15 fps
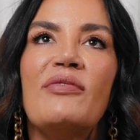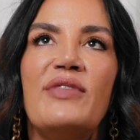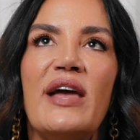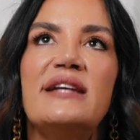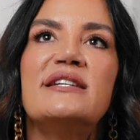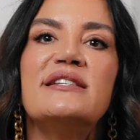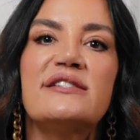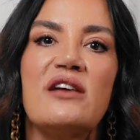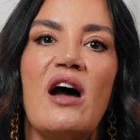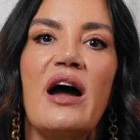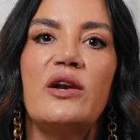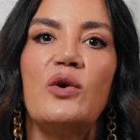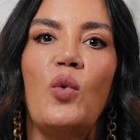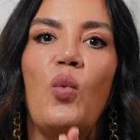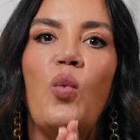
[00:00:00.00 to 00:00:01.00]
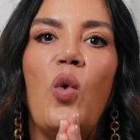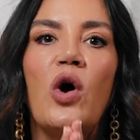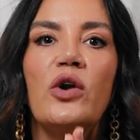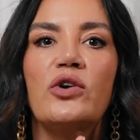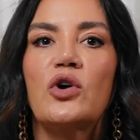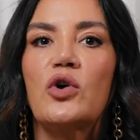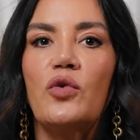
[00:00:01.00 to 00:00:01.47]
Then decide
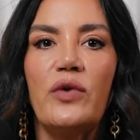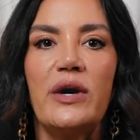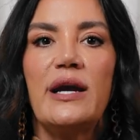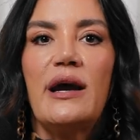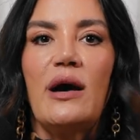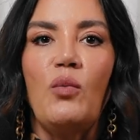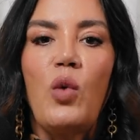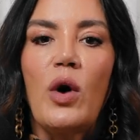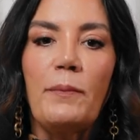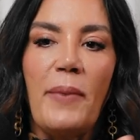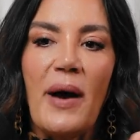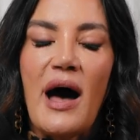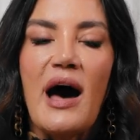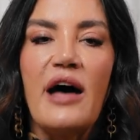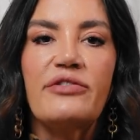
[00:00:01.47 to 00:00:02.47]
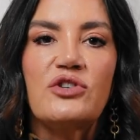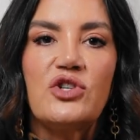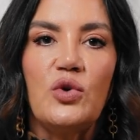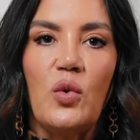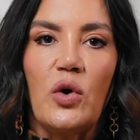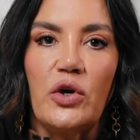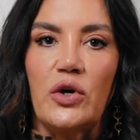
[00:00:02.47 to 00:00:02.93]
what career, what path do
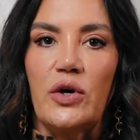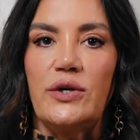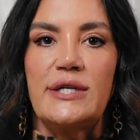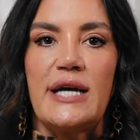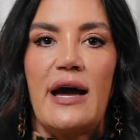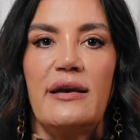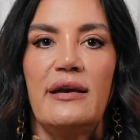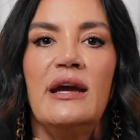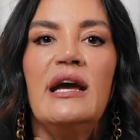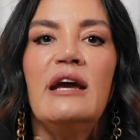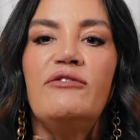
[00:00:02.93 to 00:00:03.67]
you want to go down.